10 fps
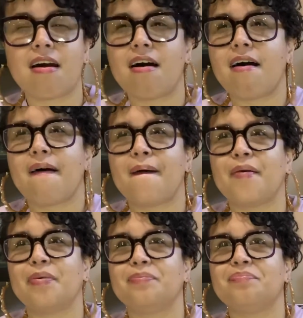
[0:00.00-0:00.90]

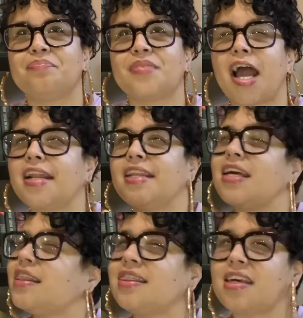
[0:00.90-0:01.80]
Um, I
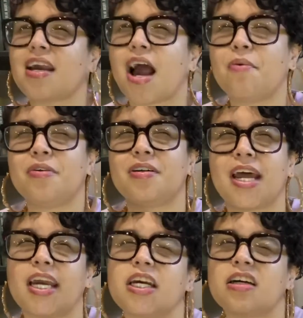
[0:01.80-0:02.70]
didn't think I would
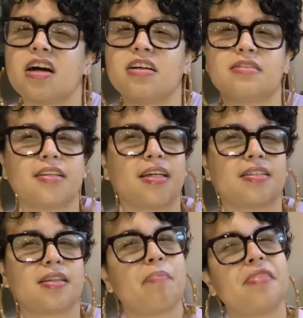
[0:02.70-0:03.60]
like like
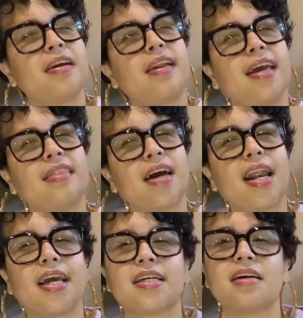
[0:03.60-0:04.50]
something like that,
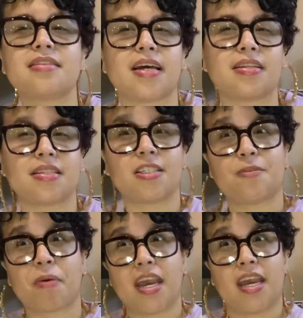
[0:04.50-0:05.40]
like set in
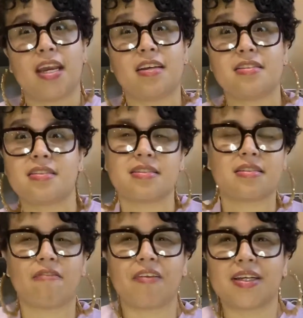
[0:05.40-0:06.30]
space and
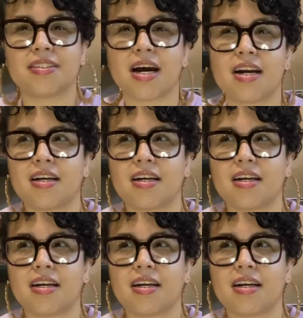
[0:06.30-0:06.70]
stuff like that,